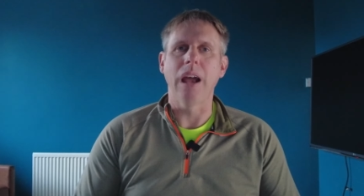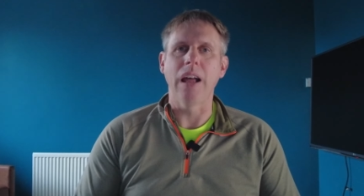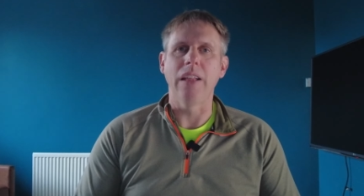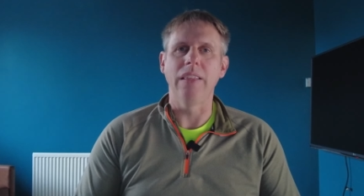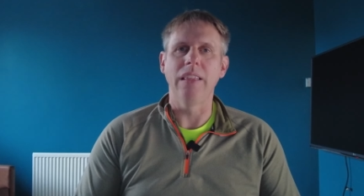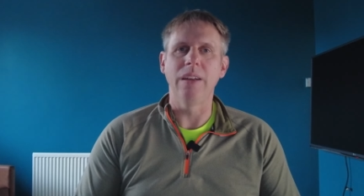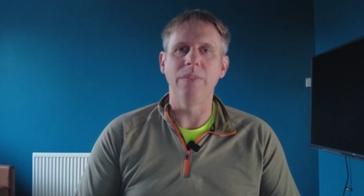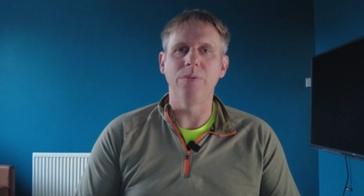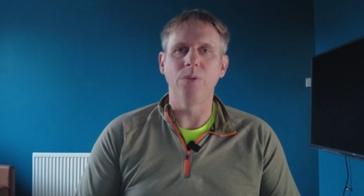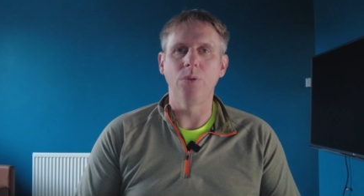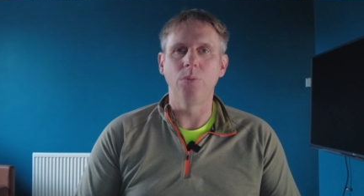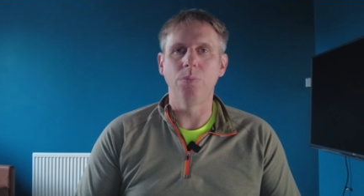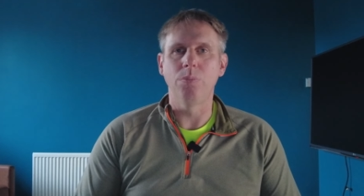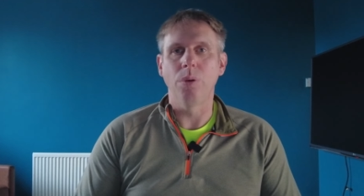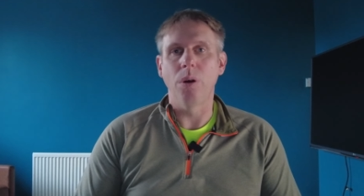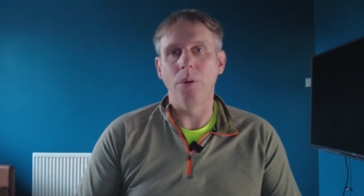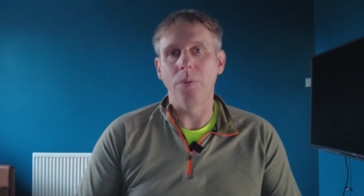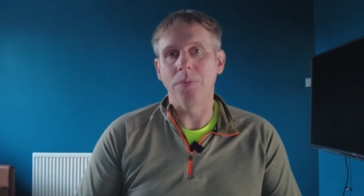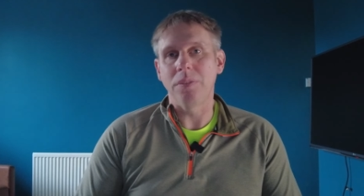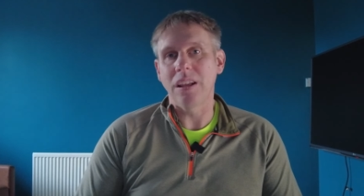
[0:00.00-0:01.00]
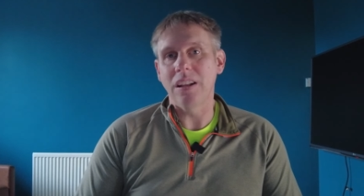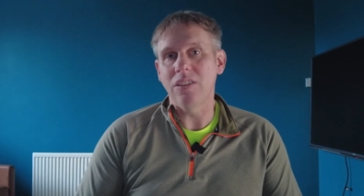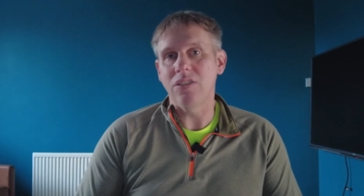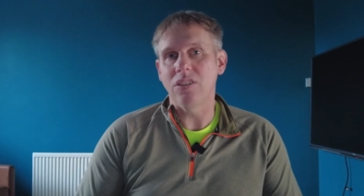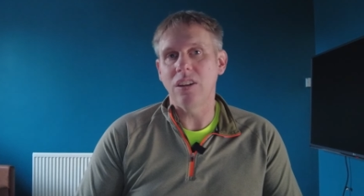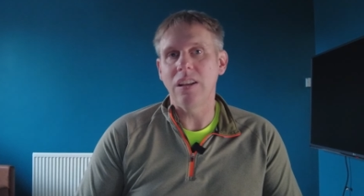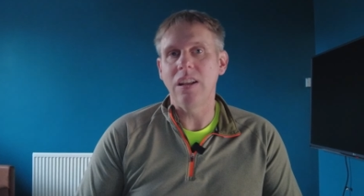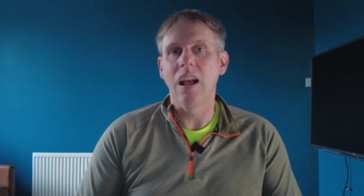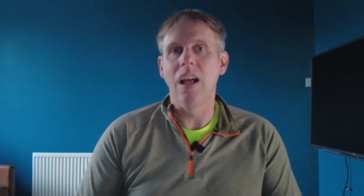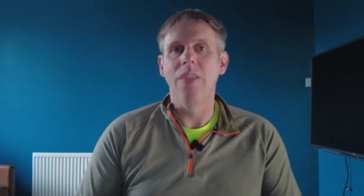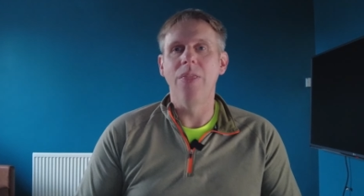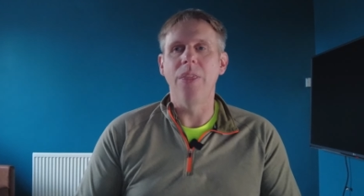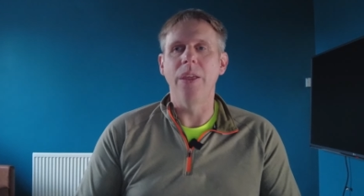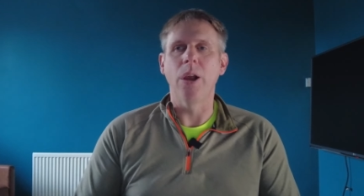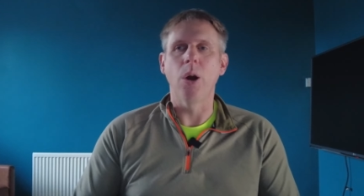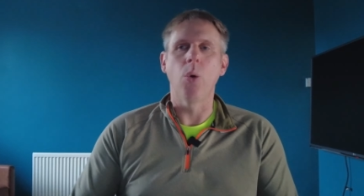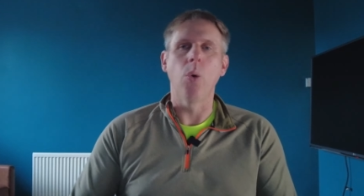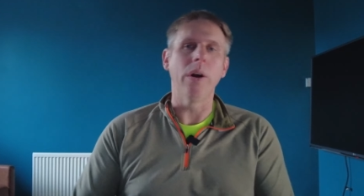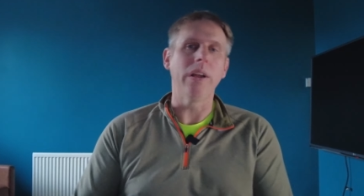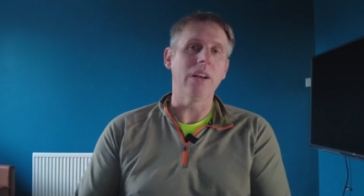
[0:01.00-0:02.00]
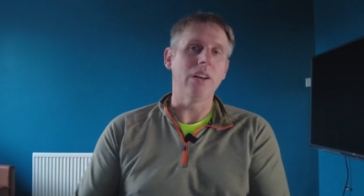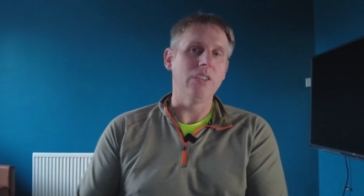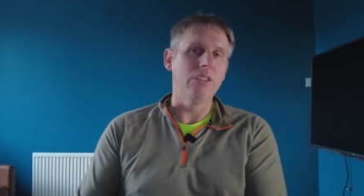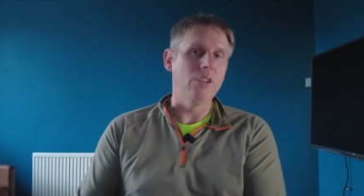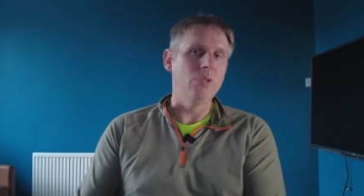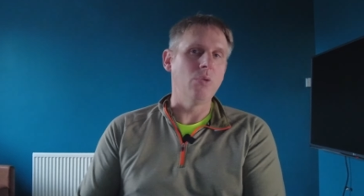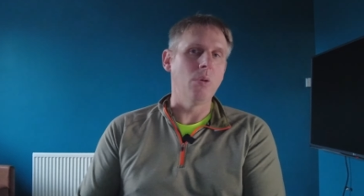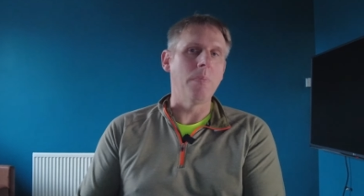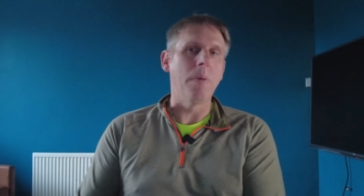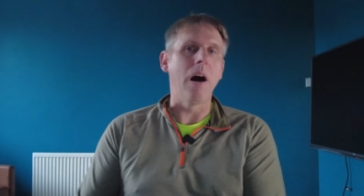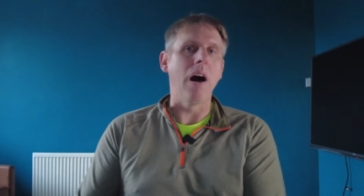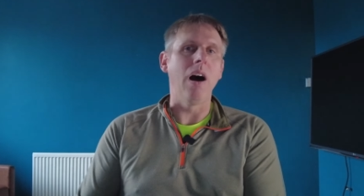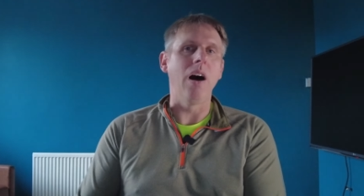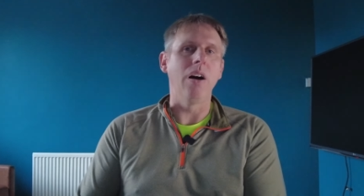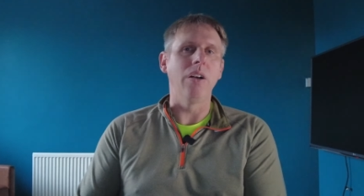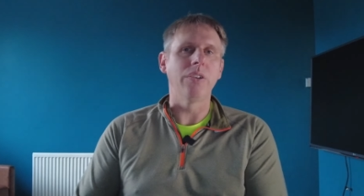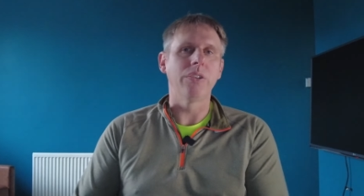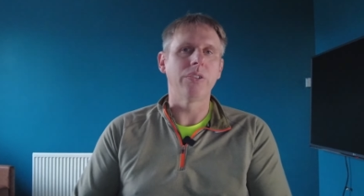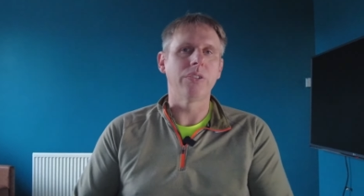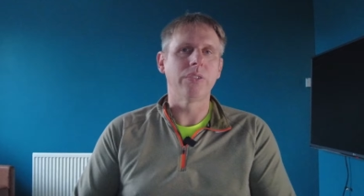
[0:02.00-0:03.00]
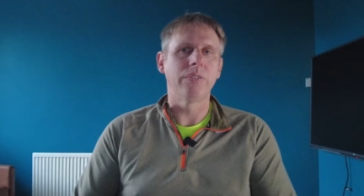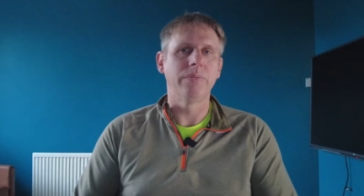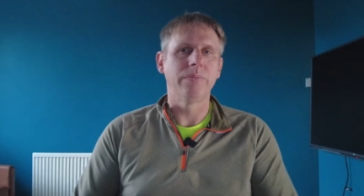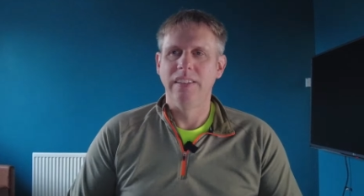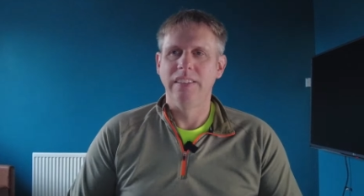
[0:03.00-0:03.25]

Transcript: and therefore potentially the quicker you will pass.